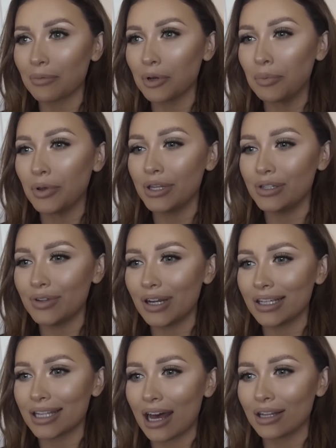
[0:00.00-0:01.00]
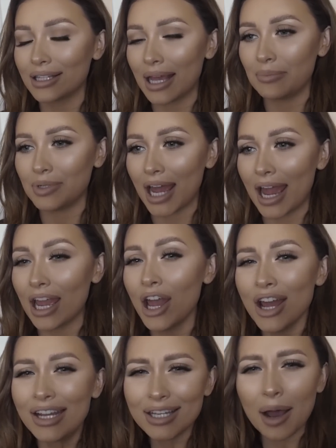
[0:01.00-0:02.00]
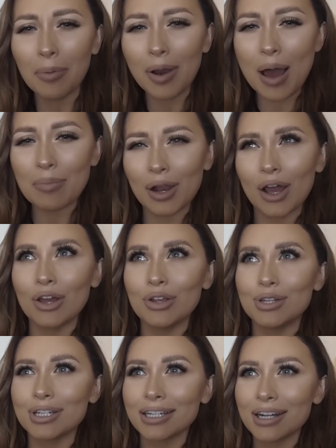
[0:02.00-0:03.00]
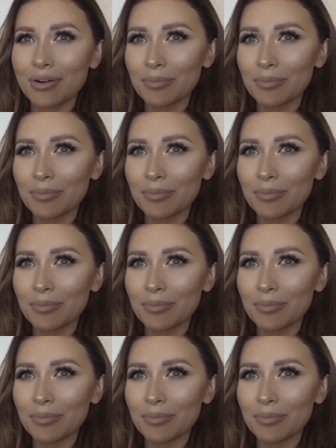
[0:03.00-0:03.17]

I'm going to put these videos out the same day. Double upload.